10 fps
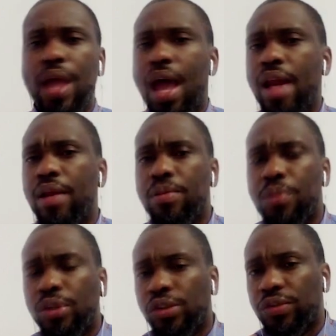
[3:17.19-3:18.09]
And in
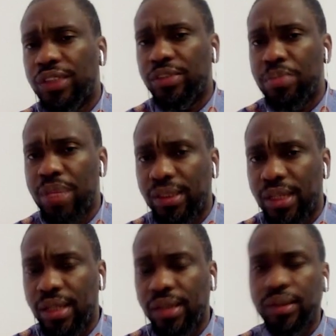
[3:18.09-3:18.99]
most of his
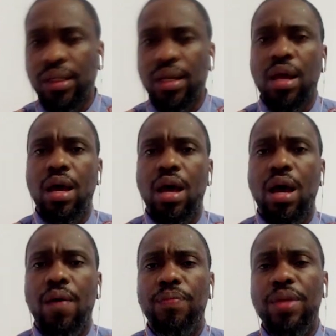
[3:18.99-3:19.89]
meetings,
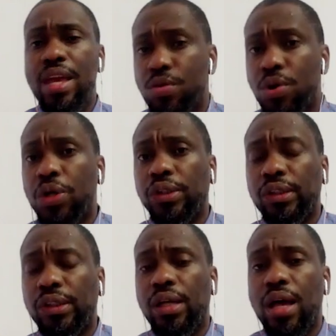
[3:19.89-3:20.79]
um, he
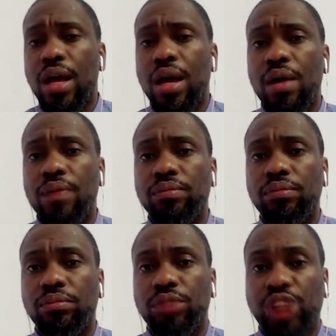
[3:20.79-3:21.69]
was um,
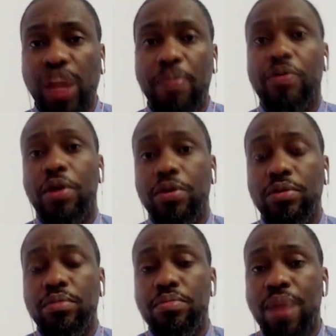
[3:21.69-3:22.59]

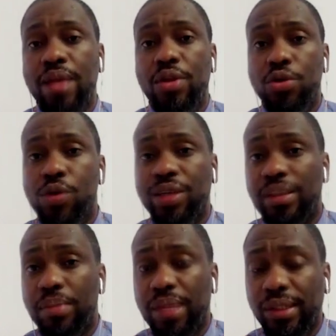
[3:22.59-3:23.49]
chaperoned by the U S
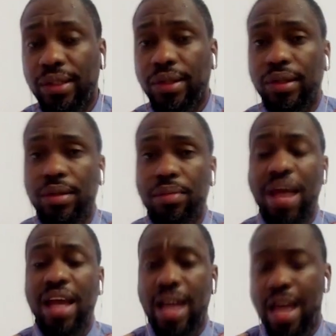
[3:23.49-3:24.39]
ambassador,
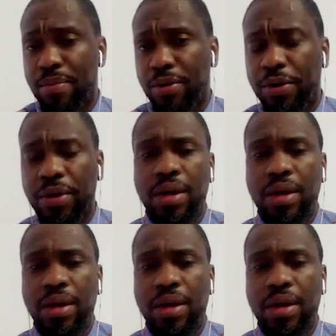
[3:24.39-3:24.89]
Mike Hammer.